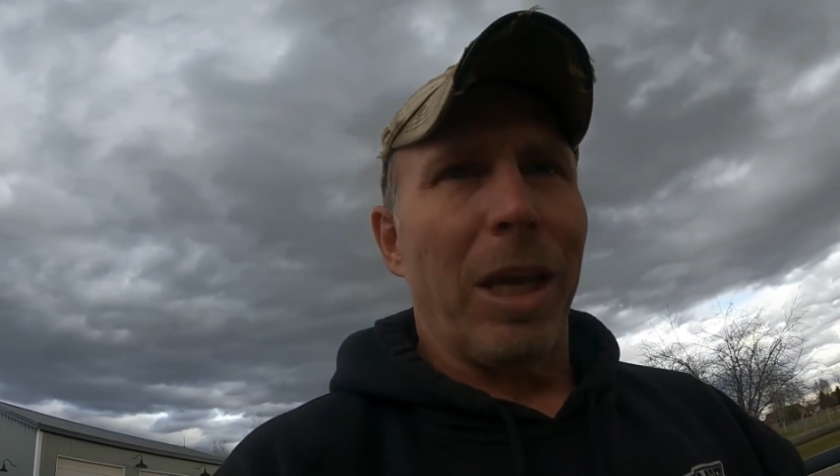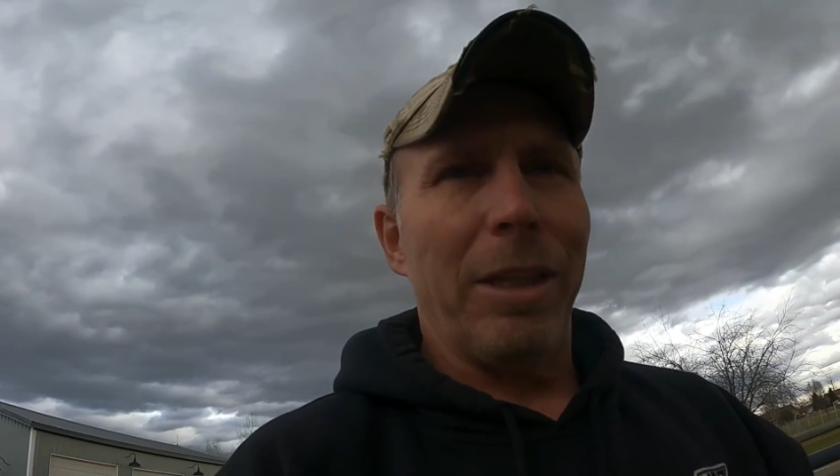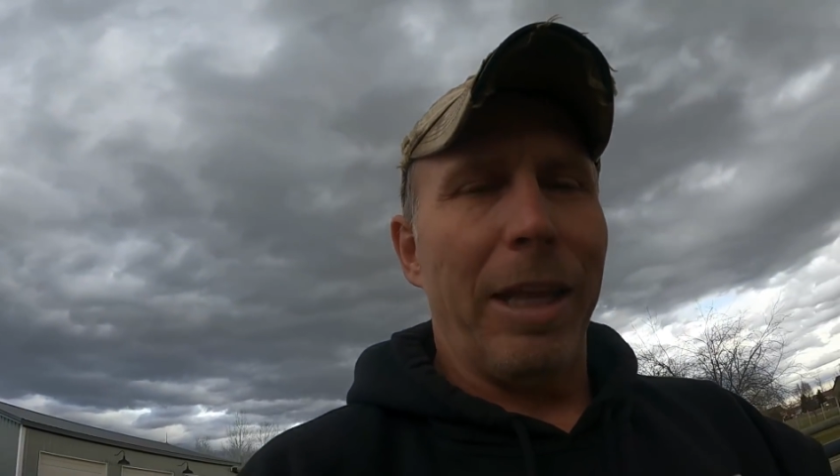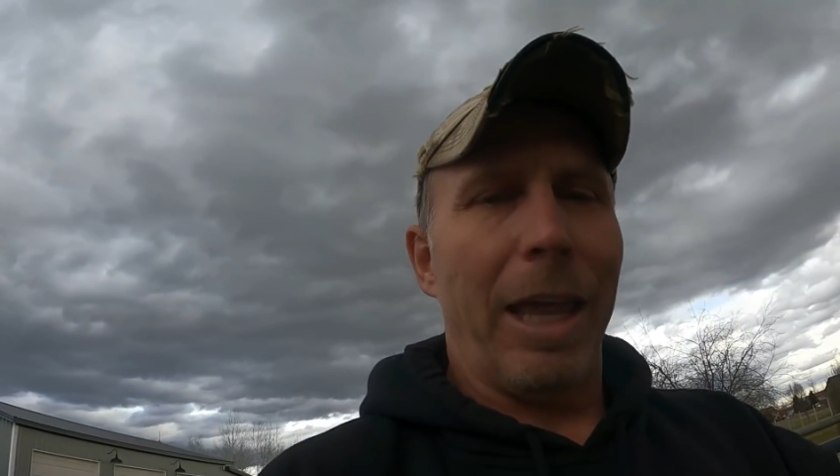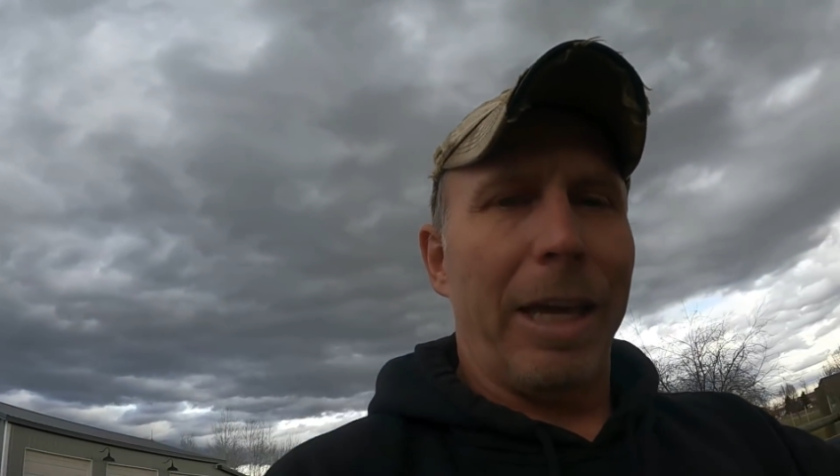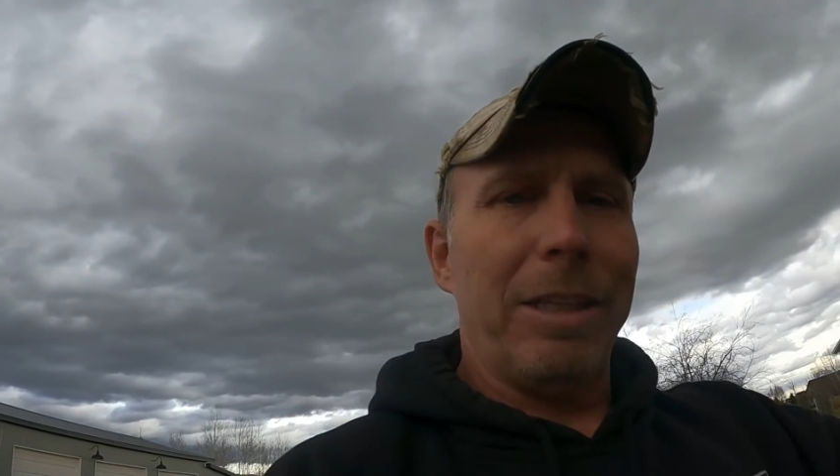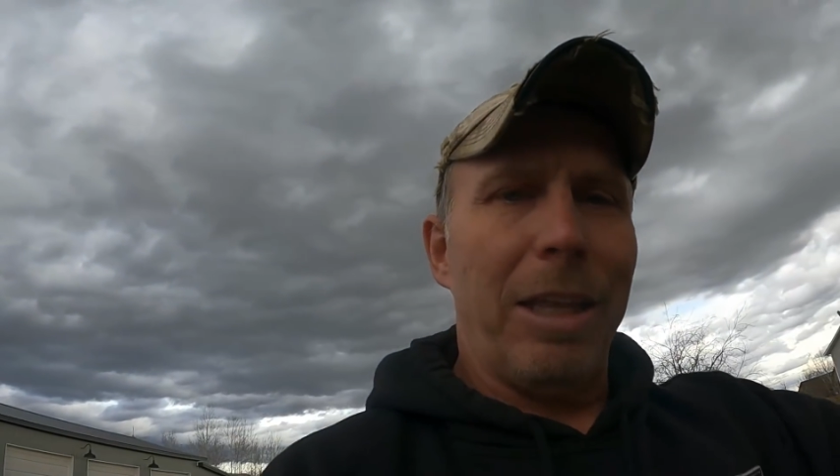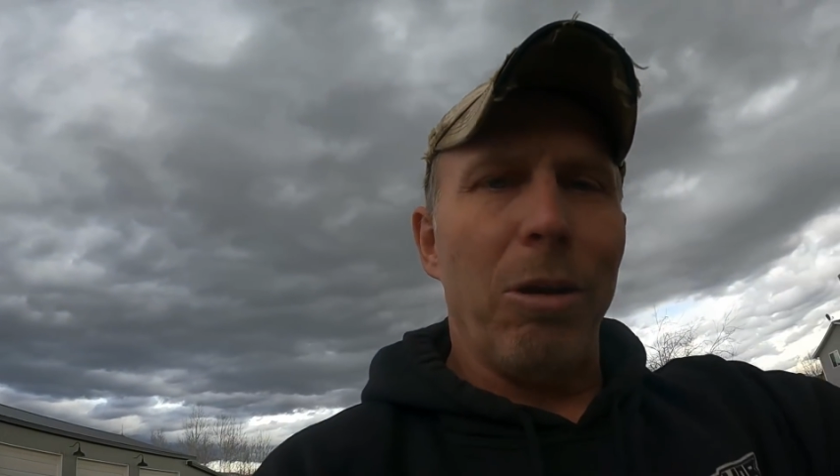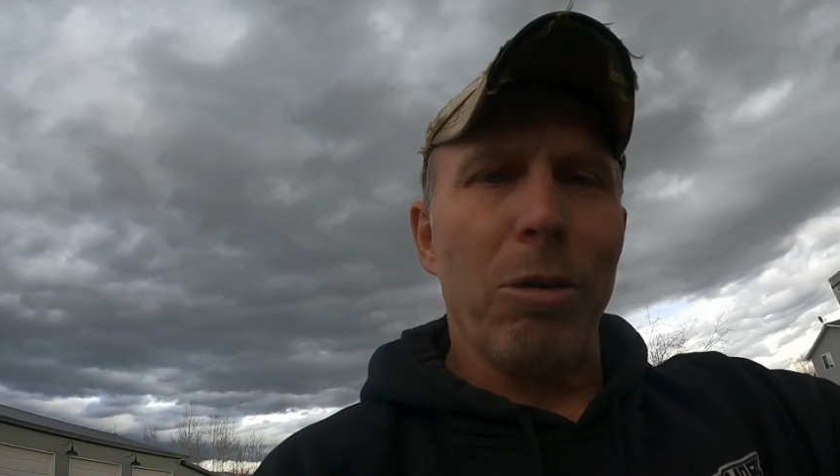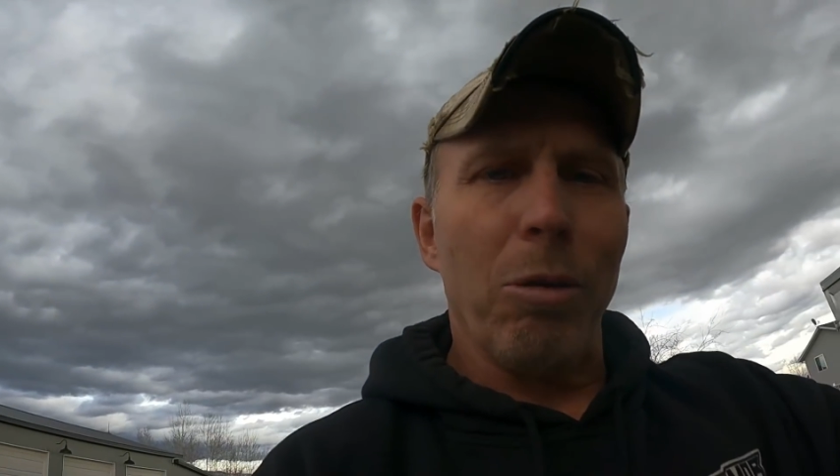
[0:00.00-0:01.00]
and they
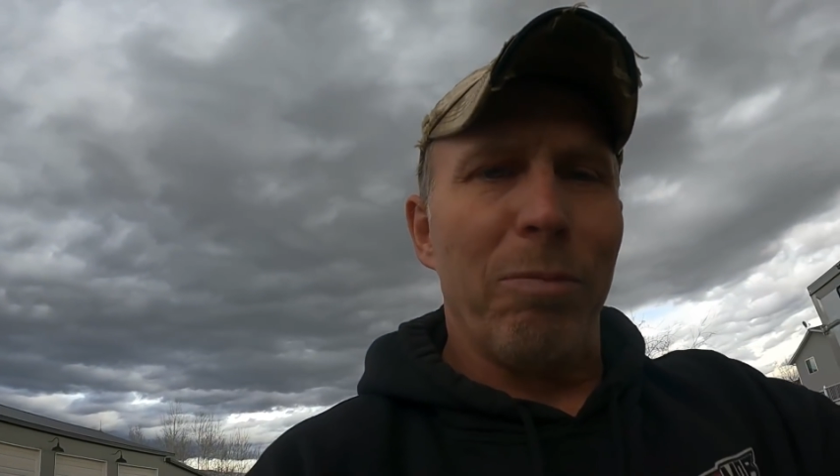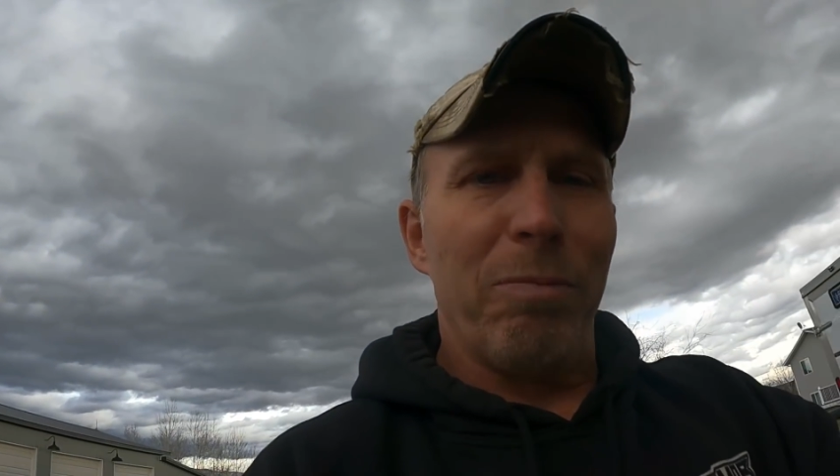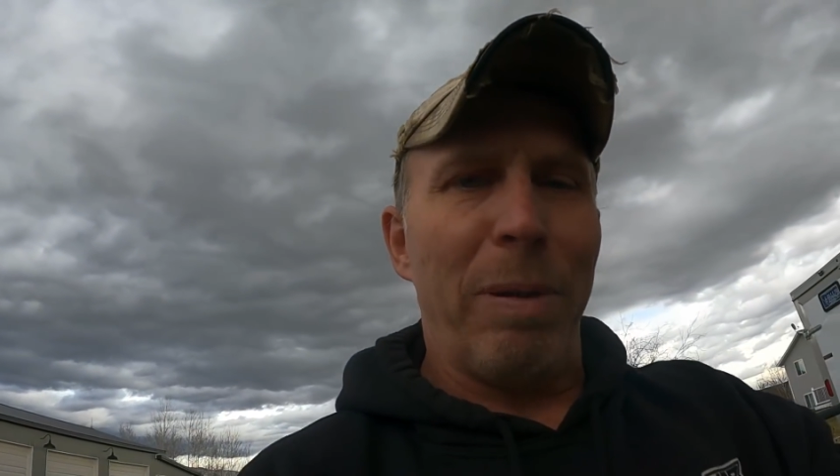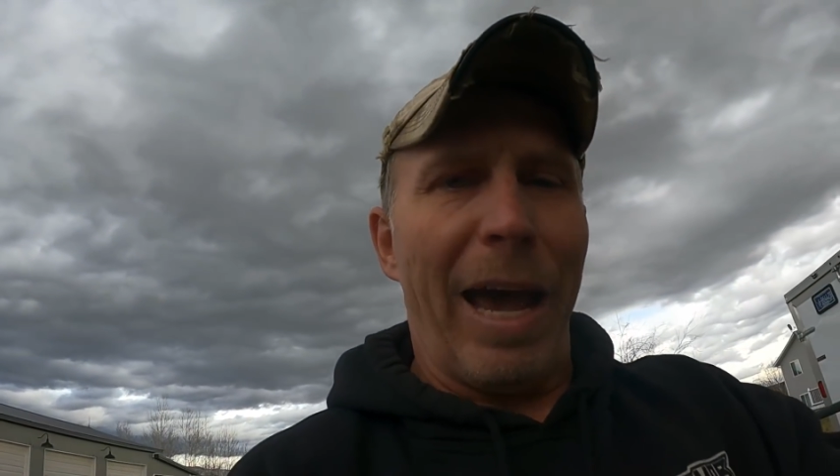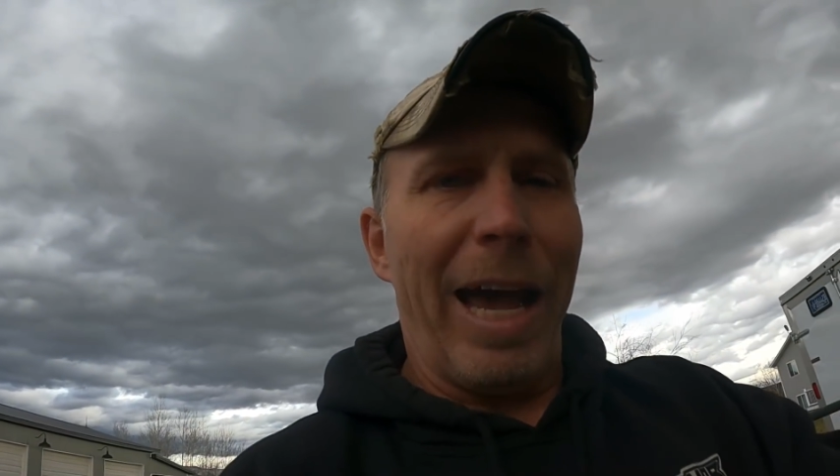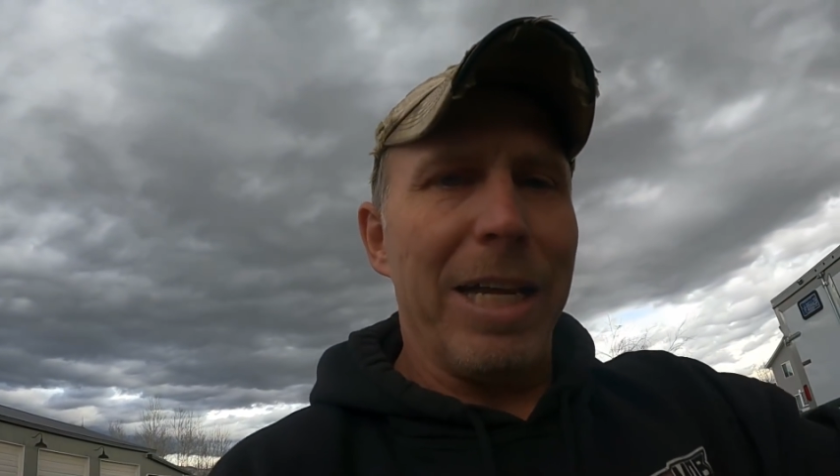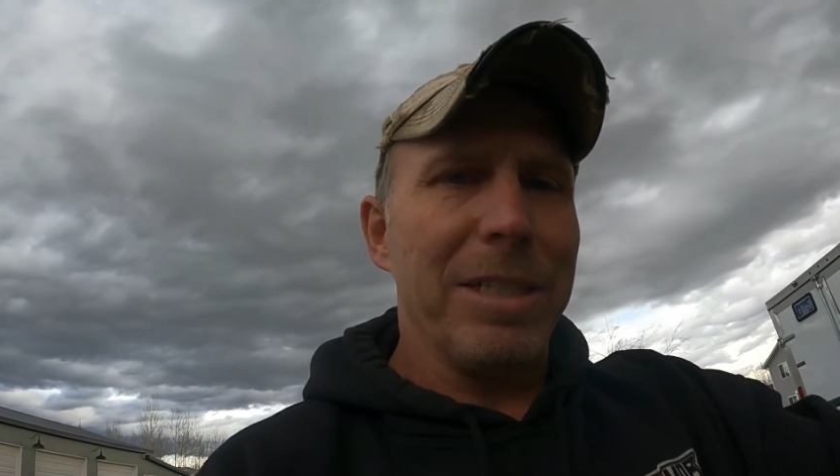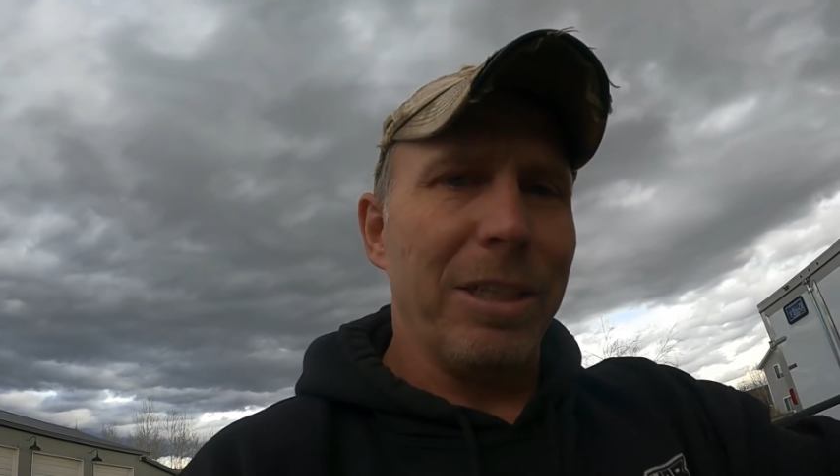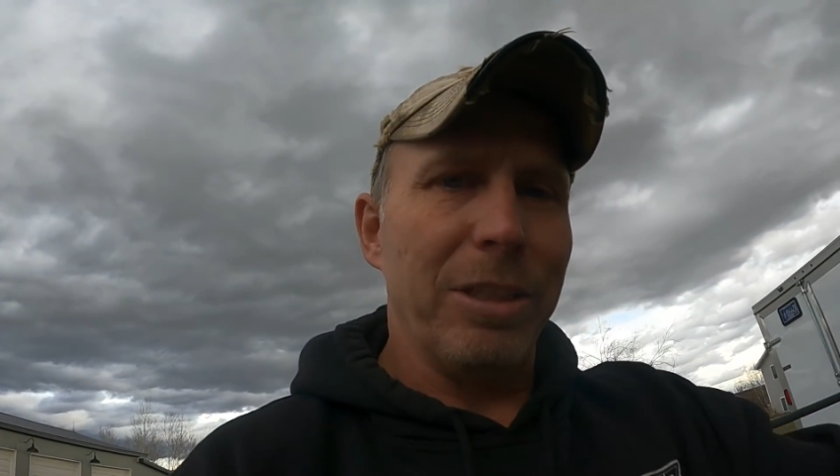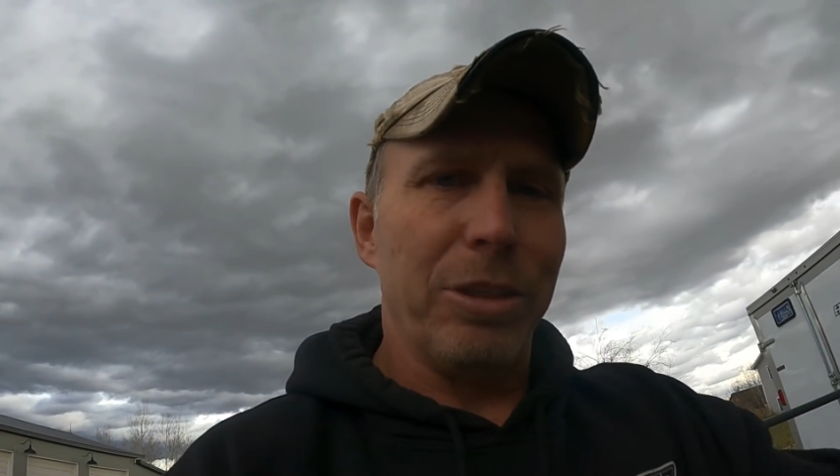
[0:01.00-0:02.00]
don't go
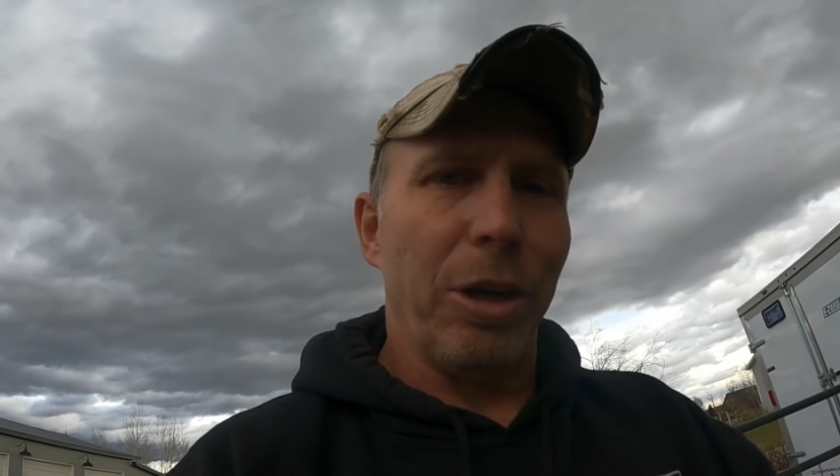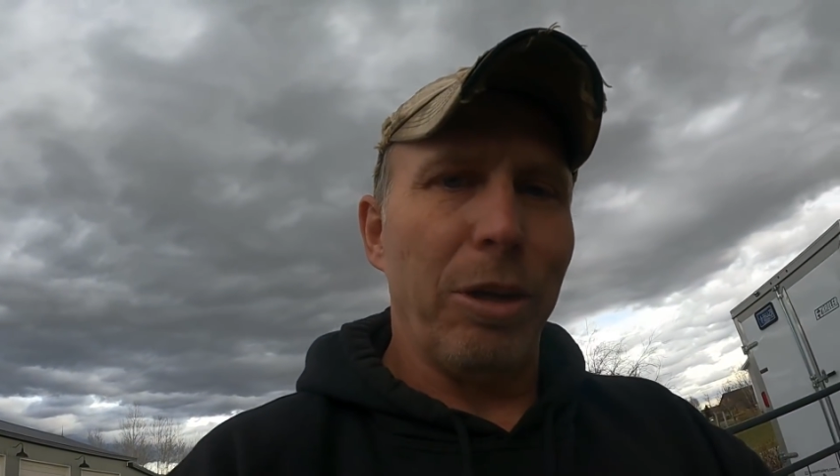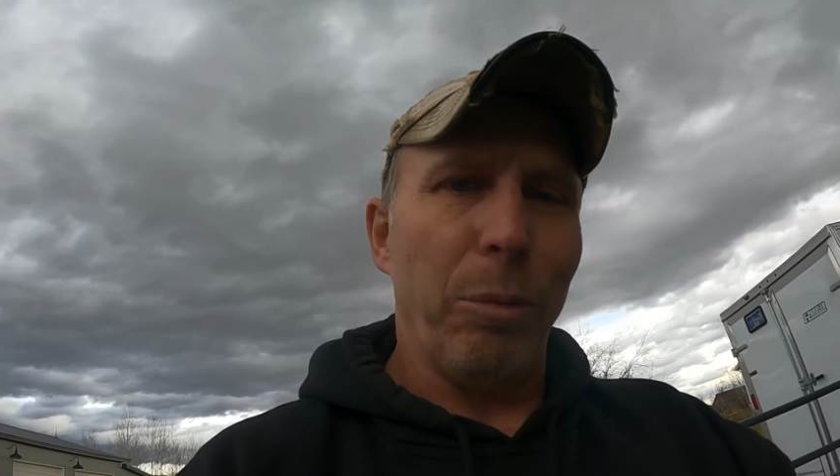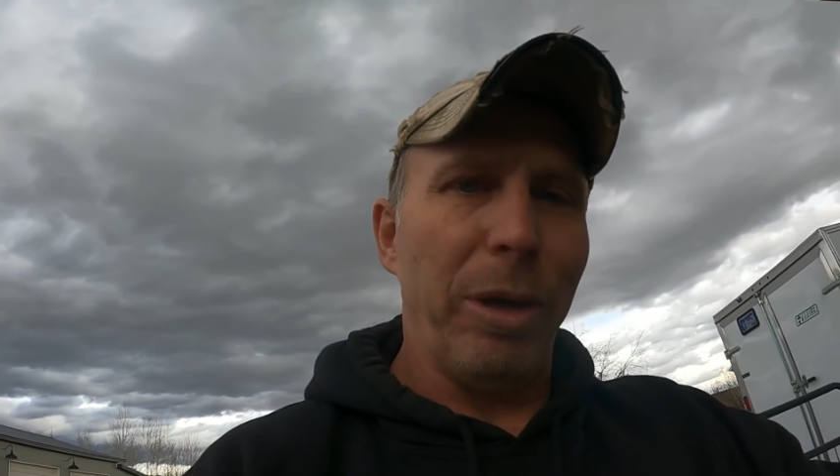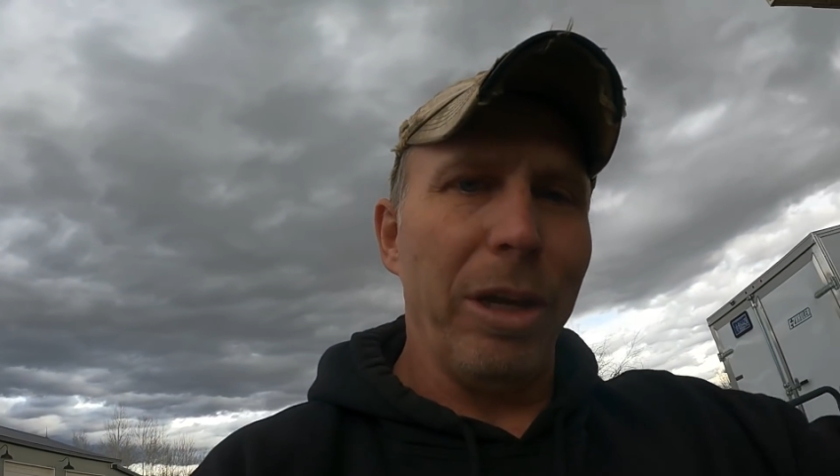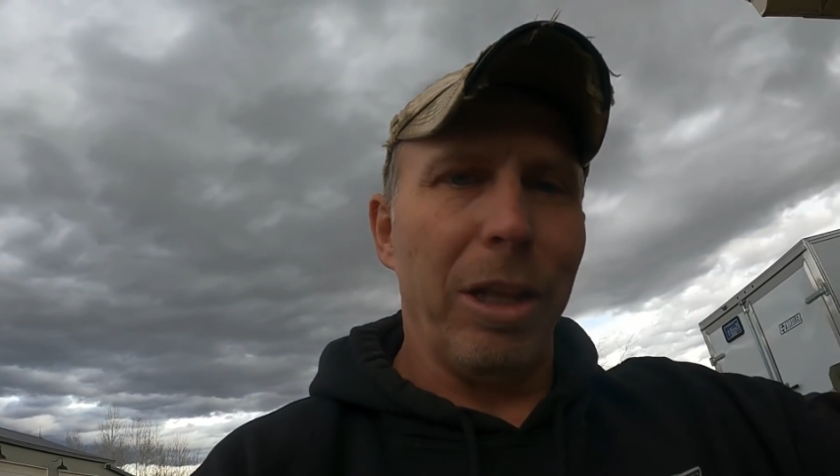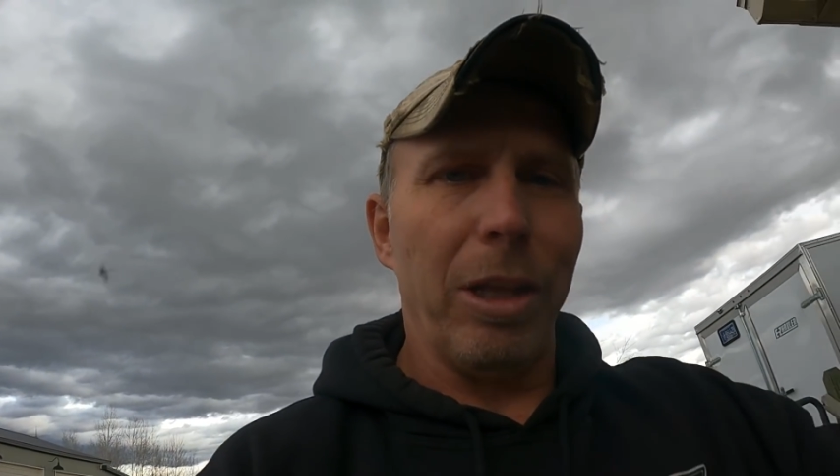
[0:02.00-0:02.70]
past and turn the wheel a